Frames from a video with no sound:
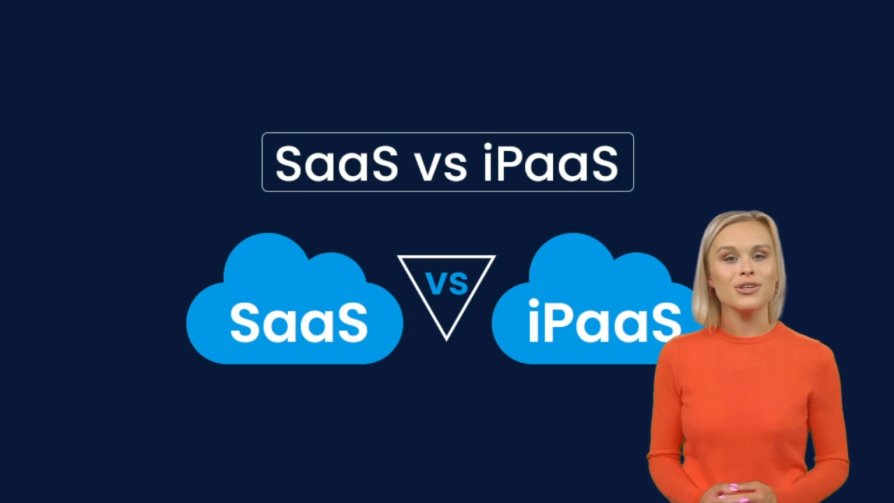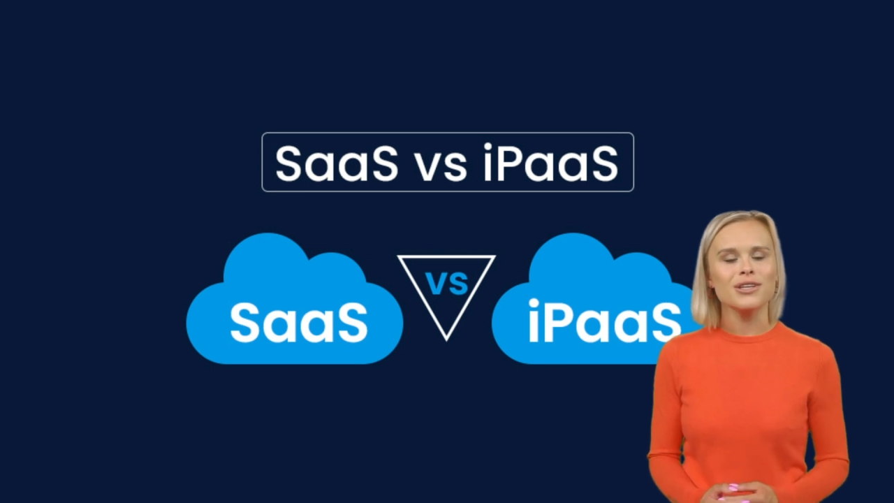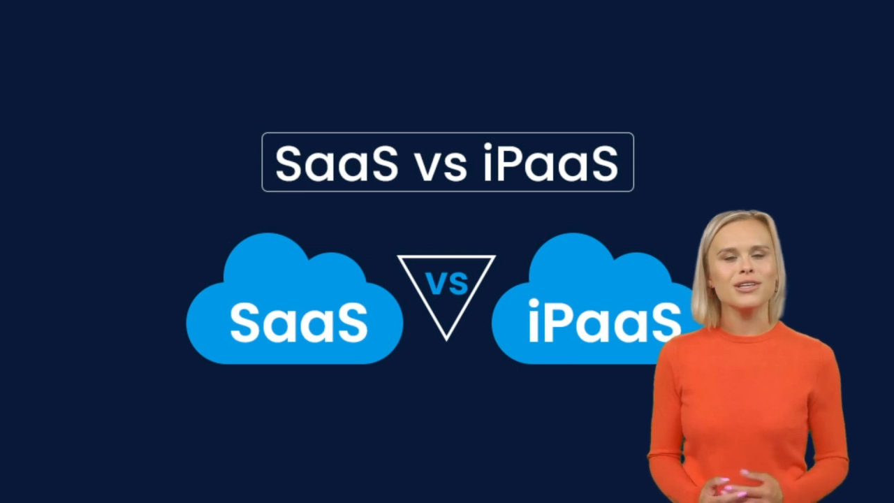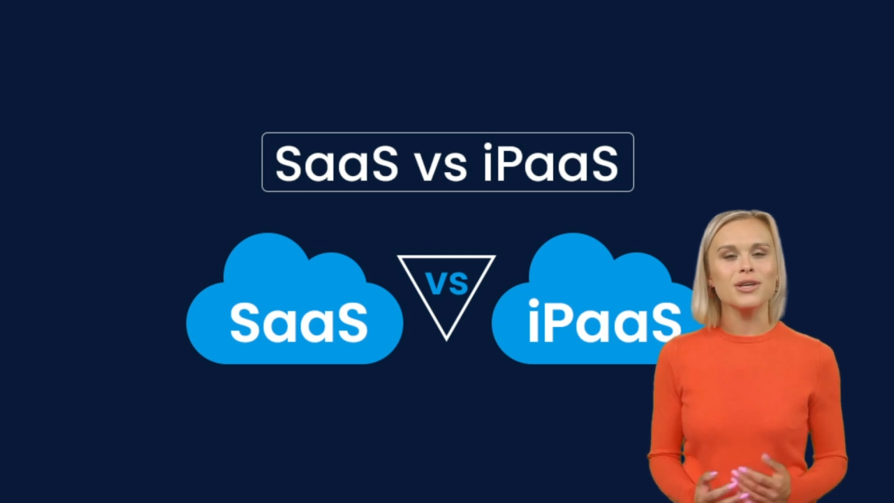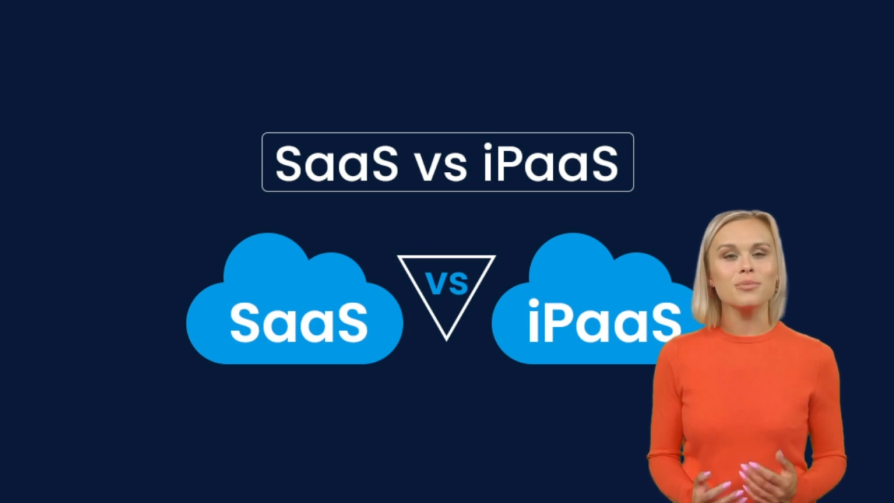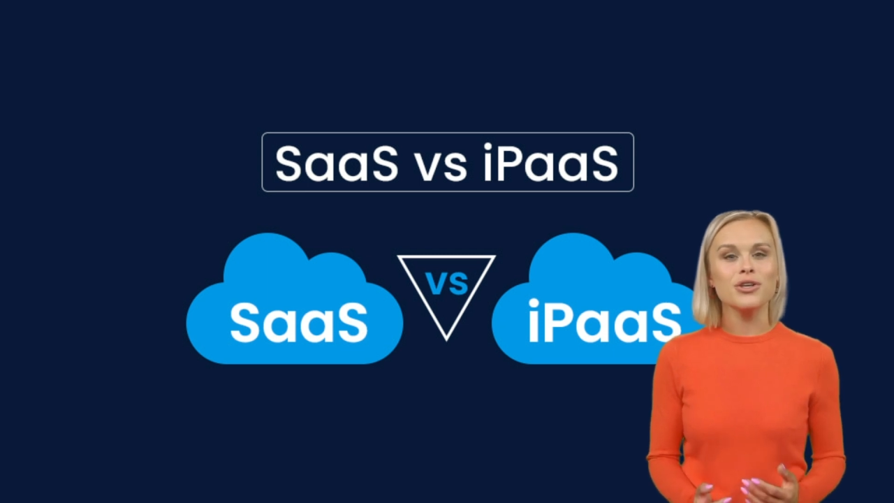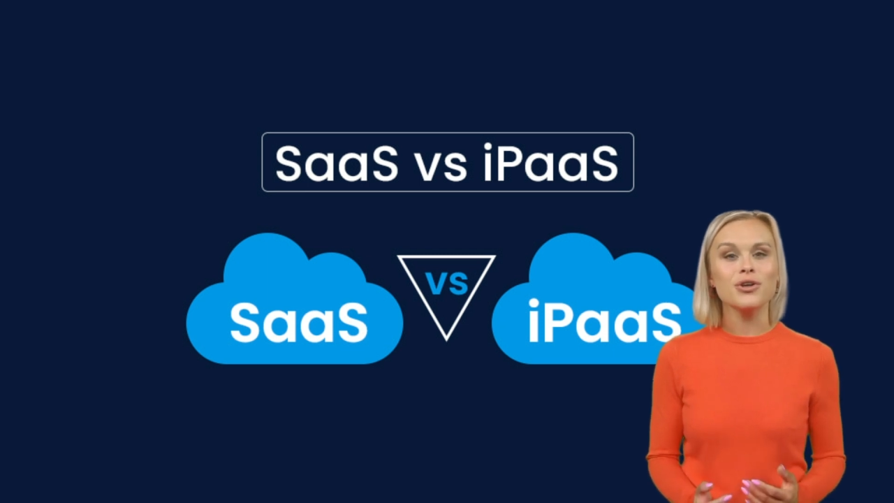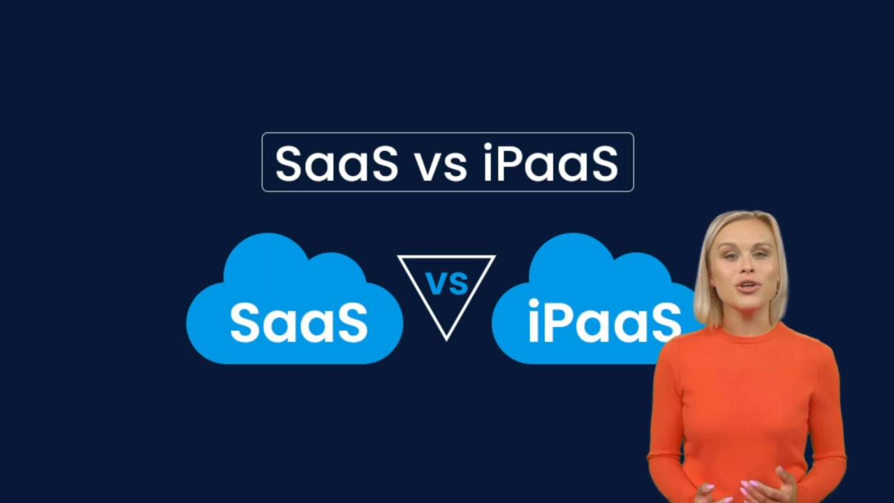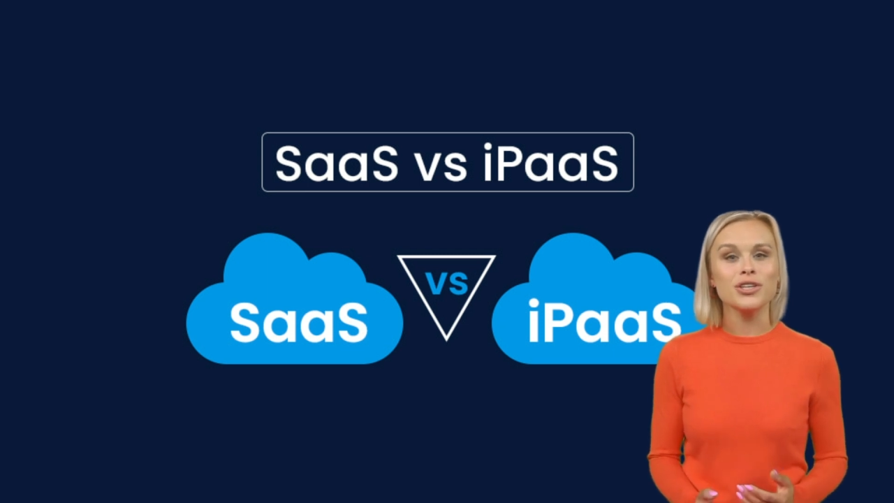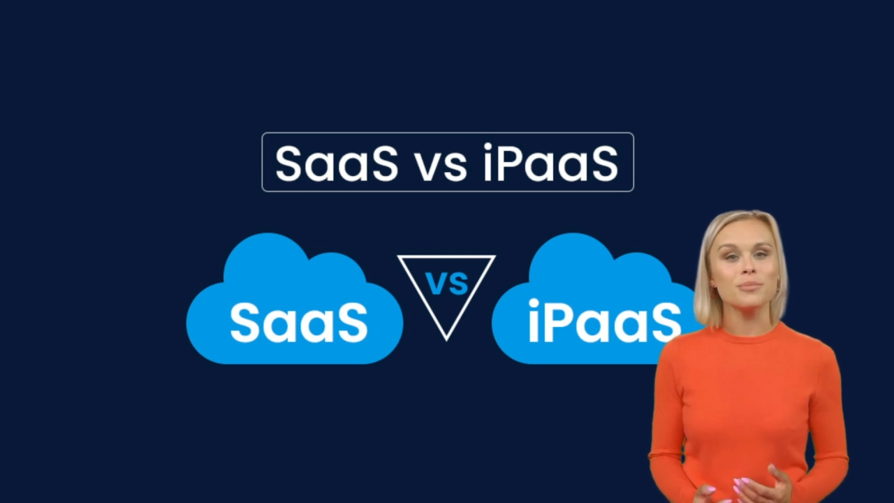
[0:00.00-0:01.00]
to
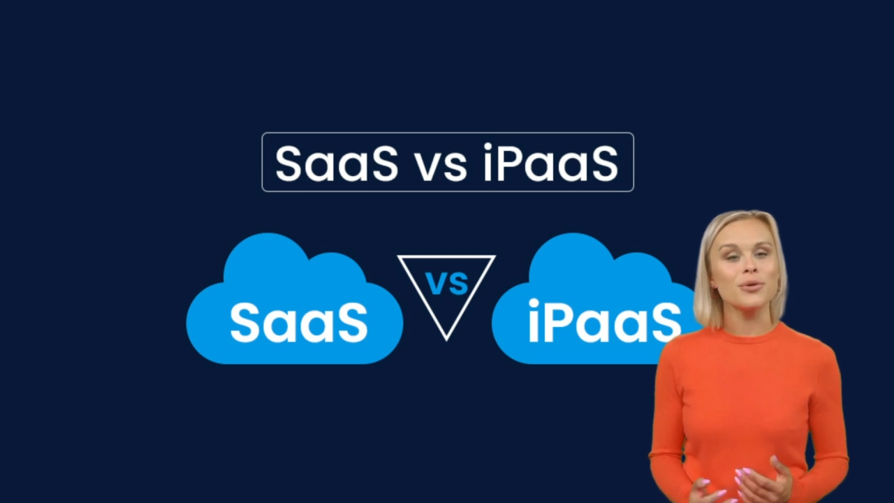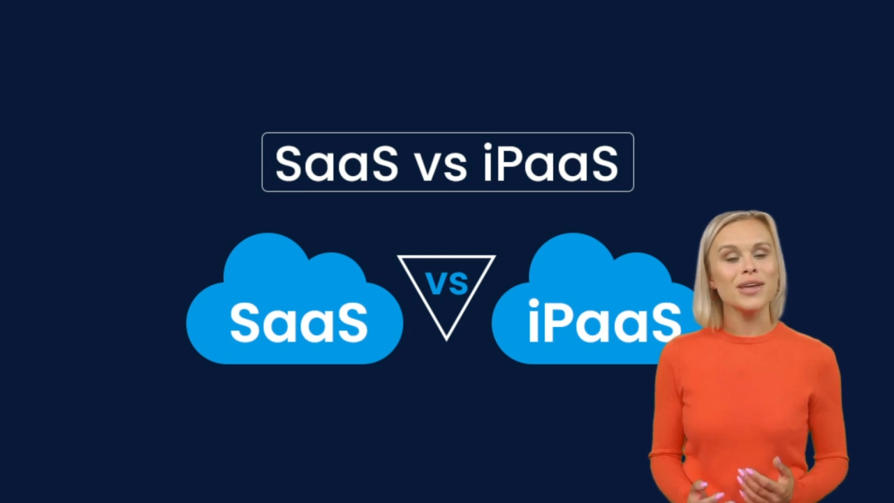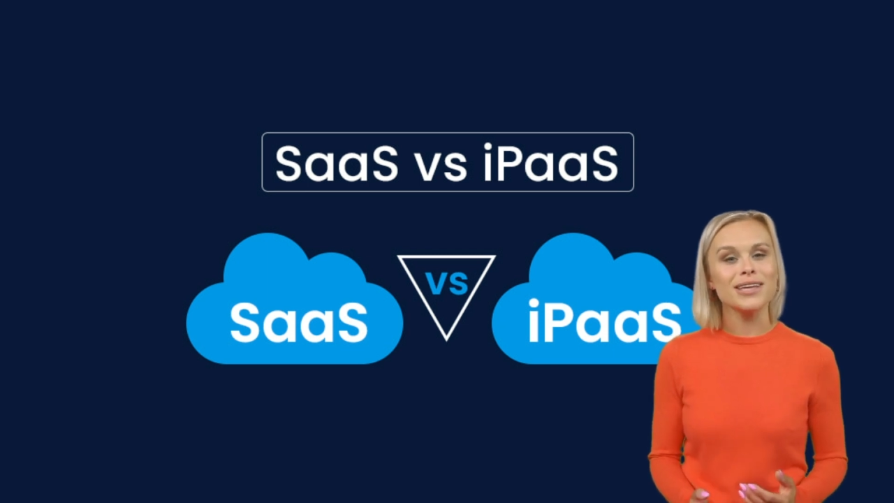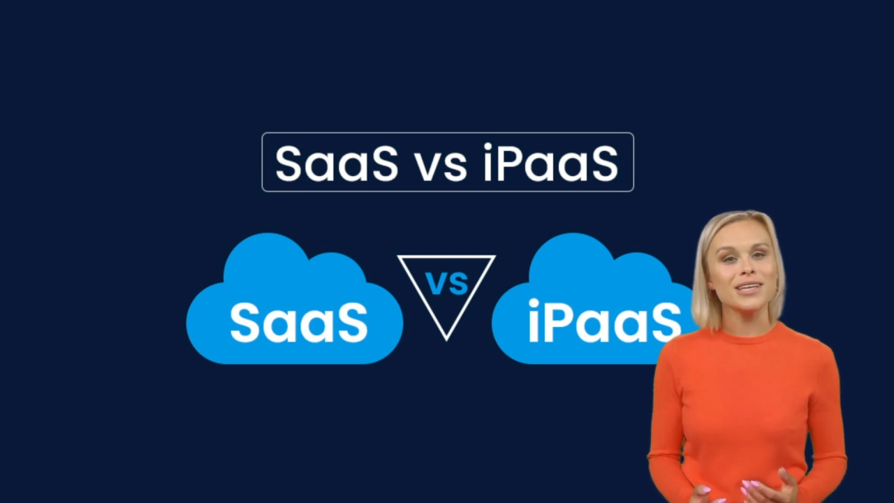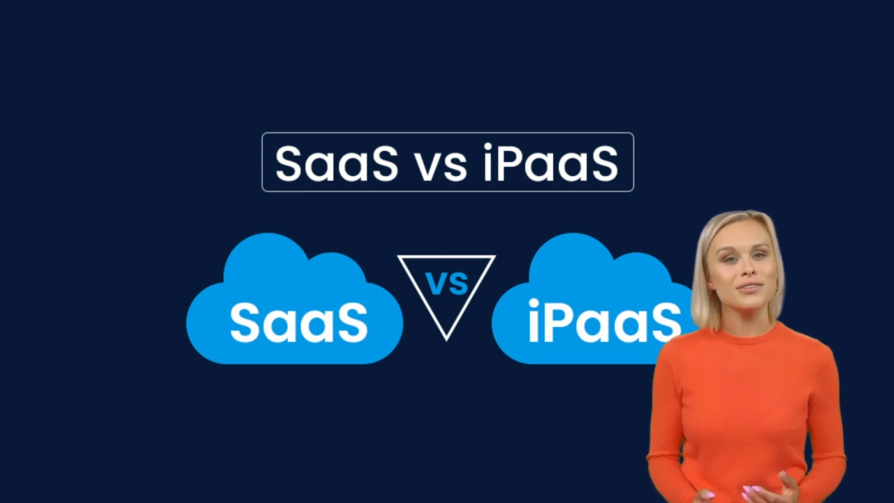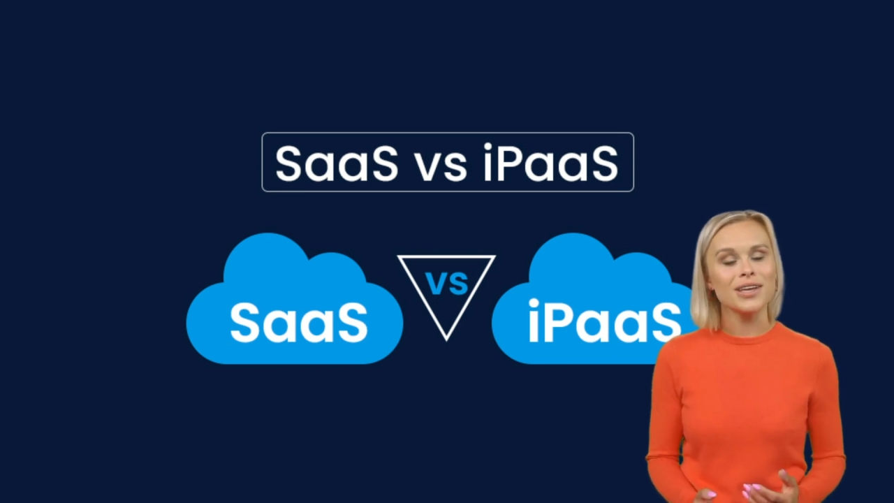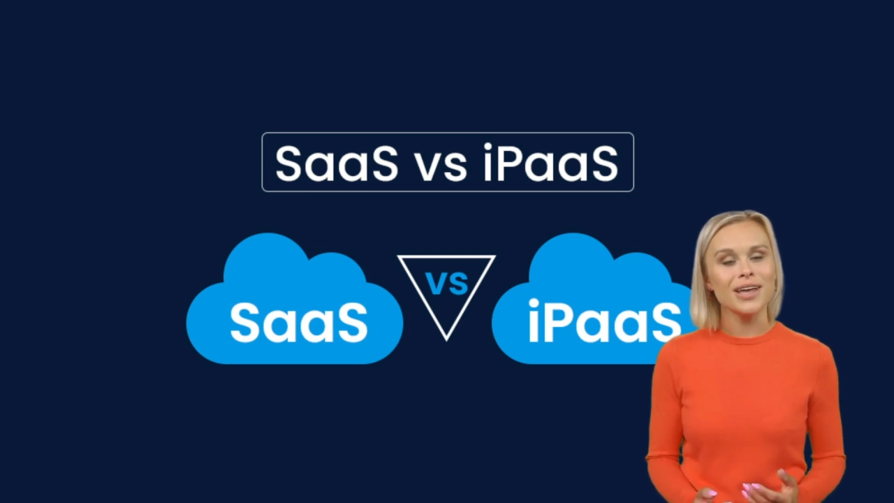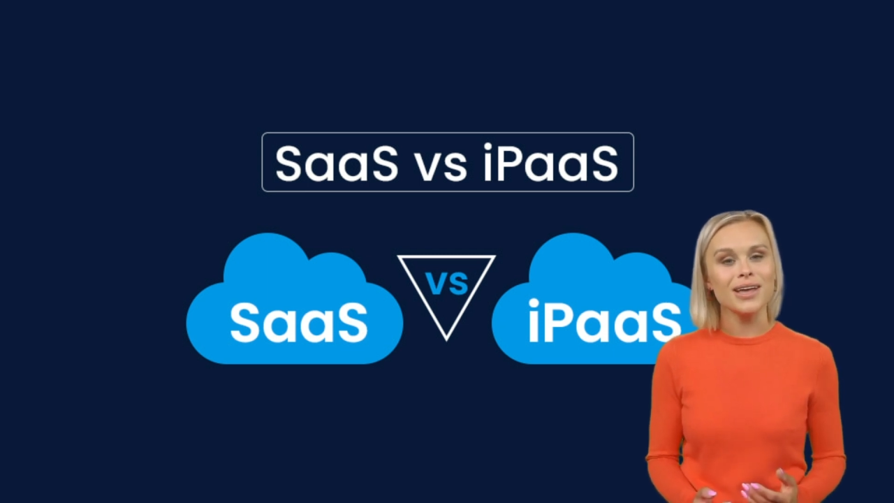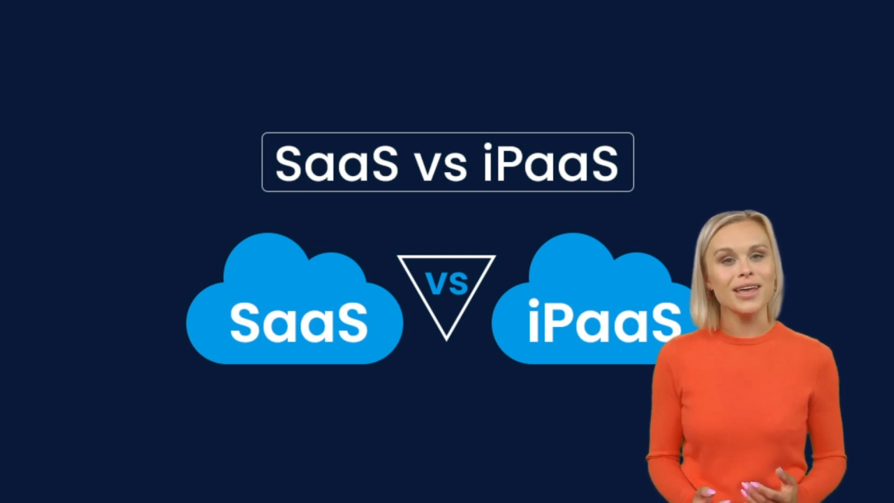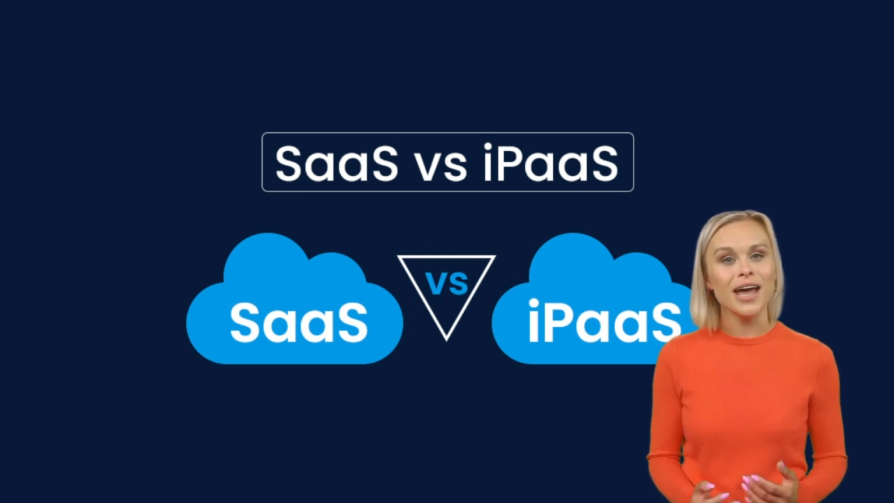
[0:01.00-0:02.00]
supercharge your productivity